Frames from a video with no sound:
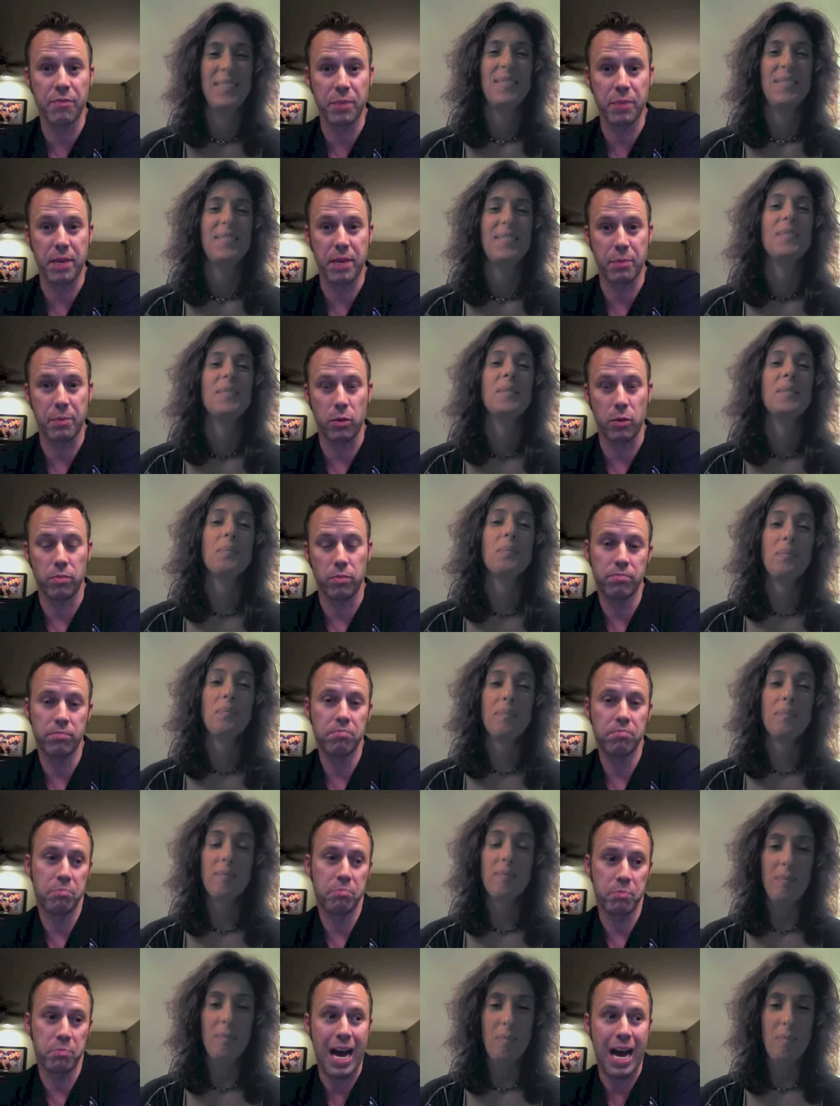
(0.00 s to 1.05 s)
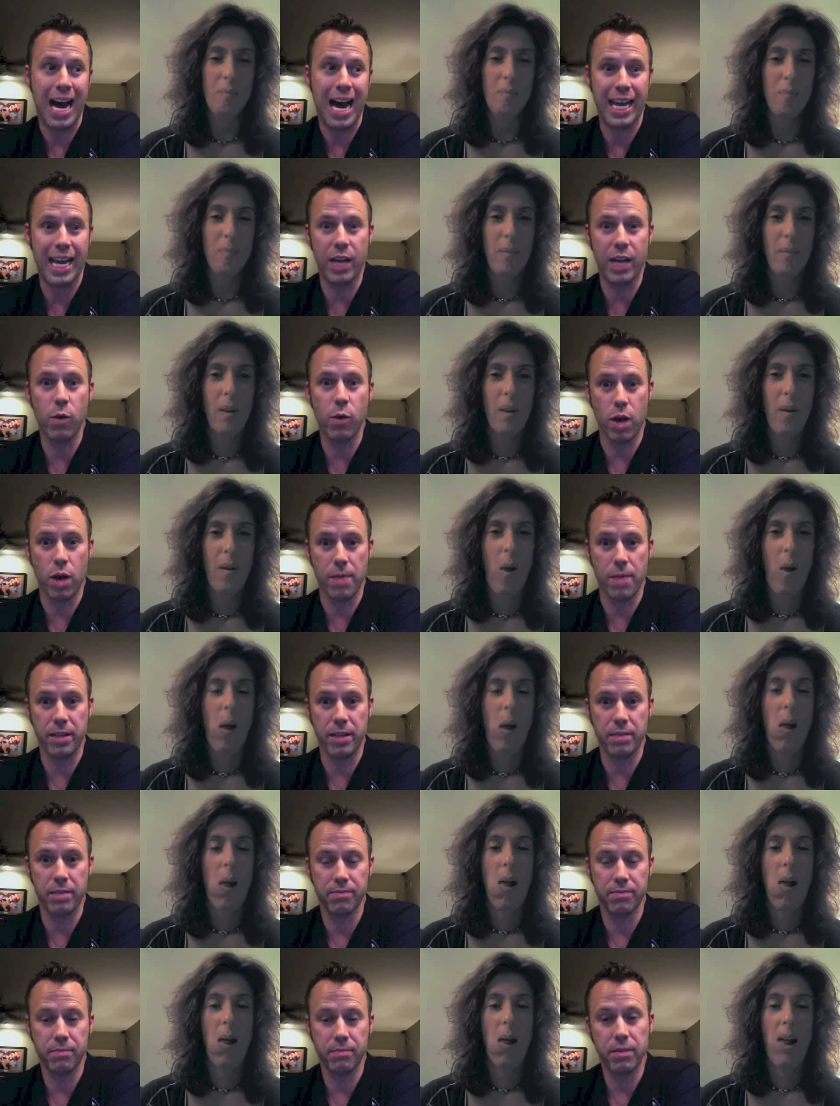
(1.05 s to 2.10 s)
Speaker 1: people, i.e.
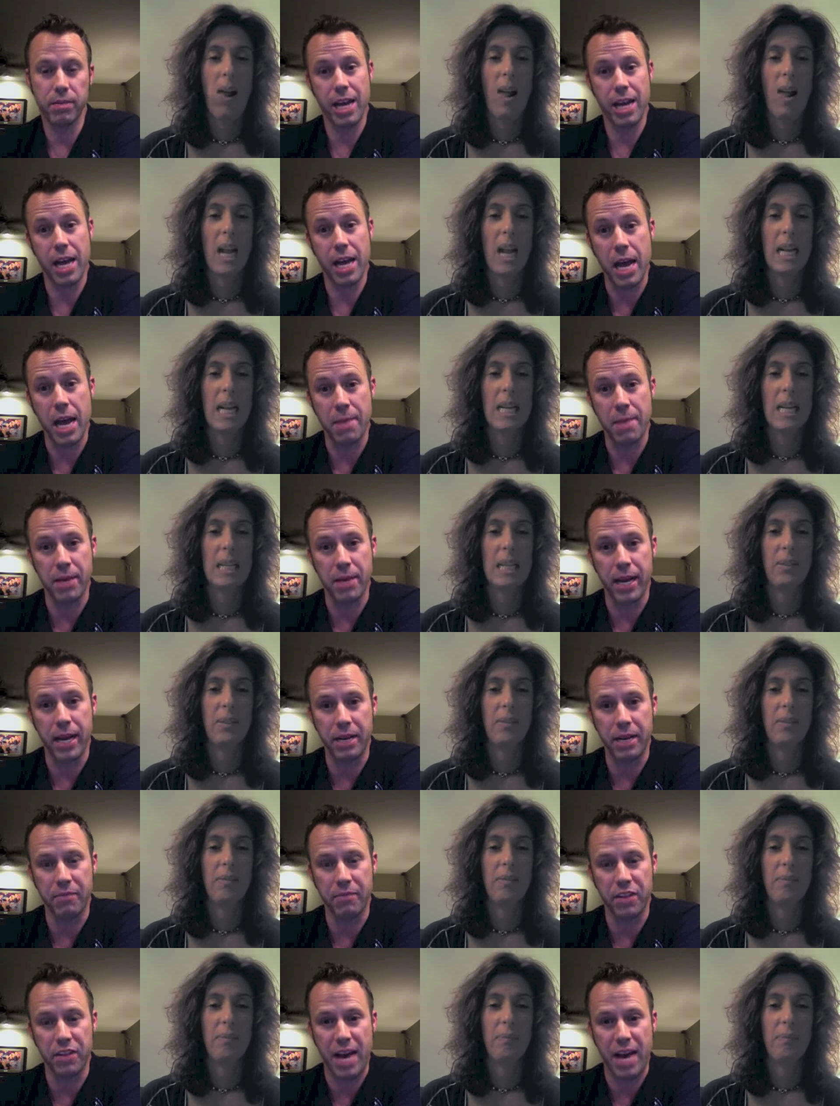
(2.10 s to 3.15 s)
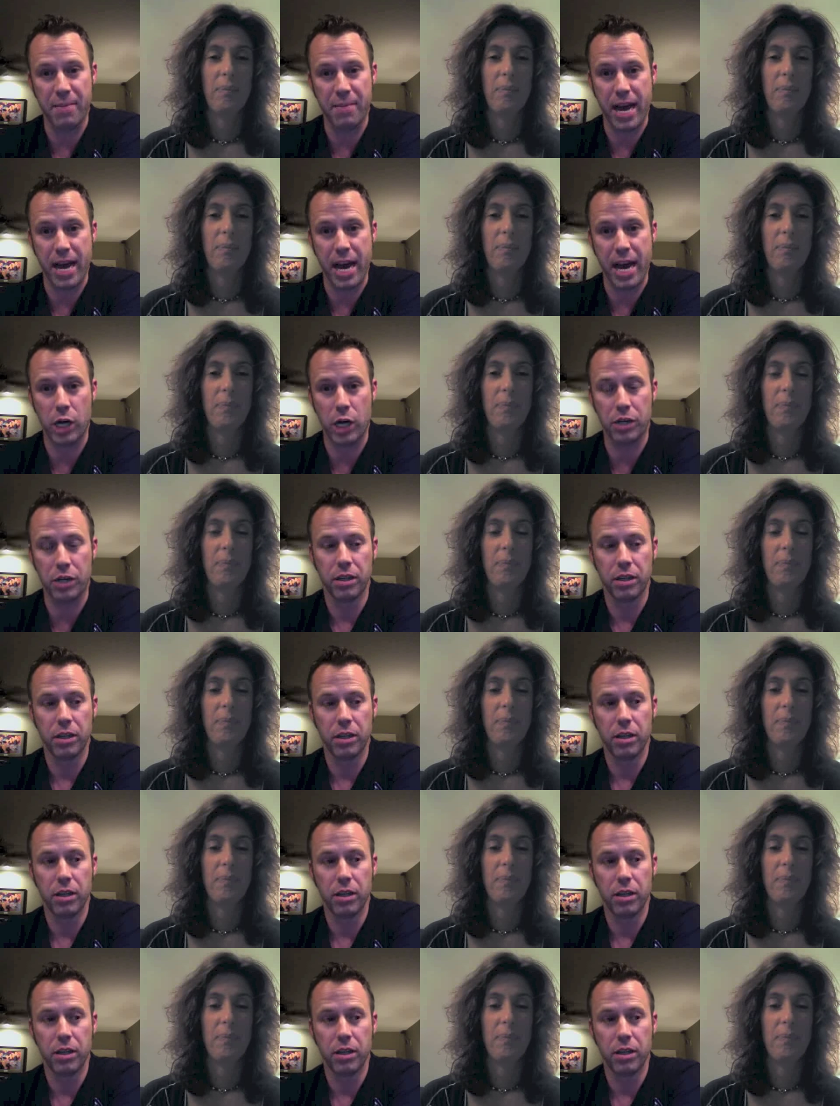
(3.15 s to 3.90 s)
women and men for that matter,